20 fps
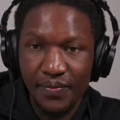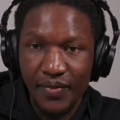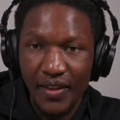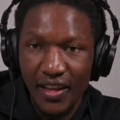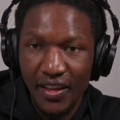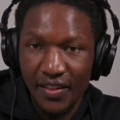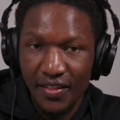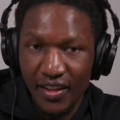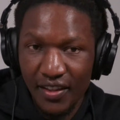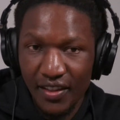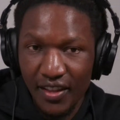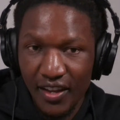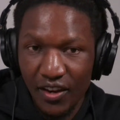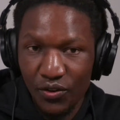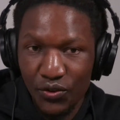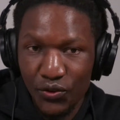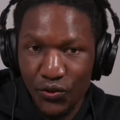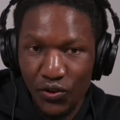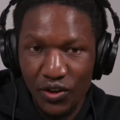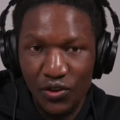and then they're
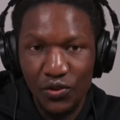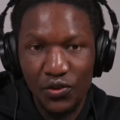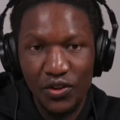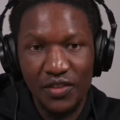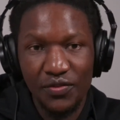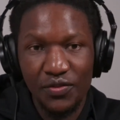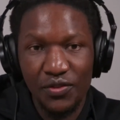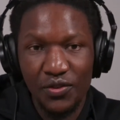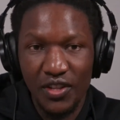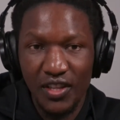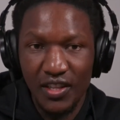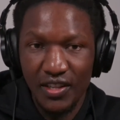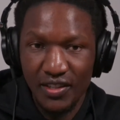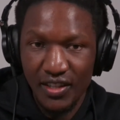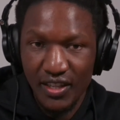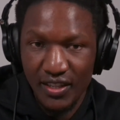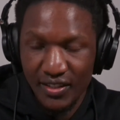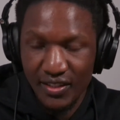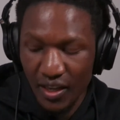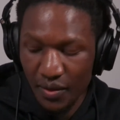also going to give you
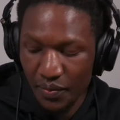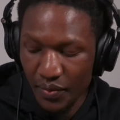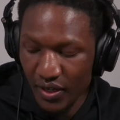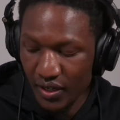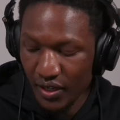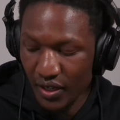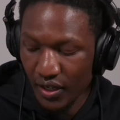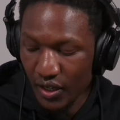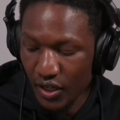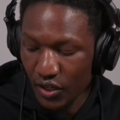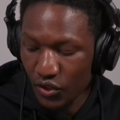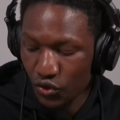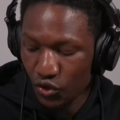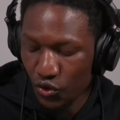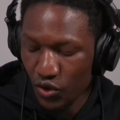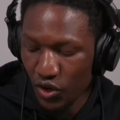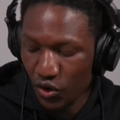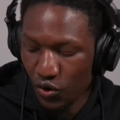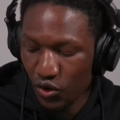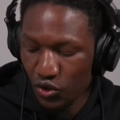the stipend. So
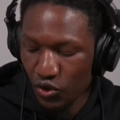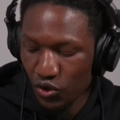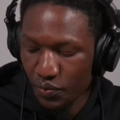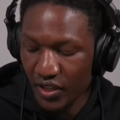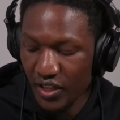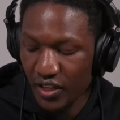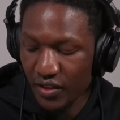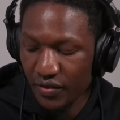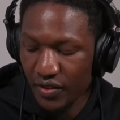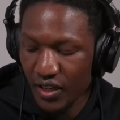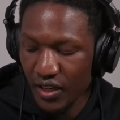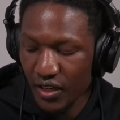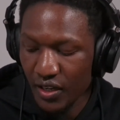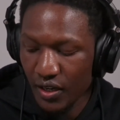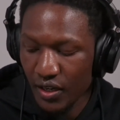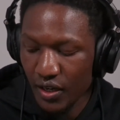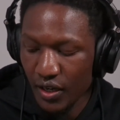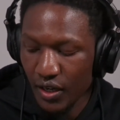you're going to be given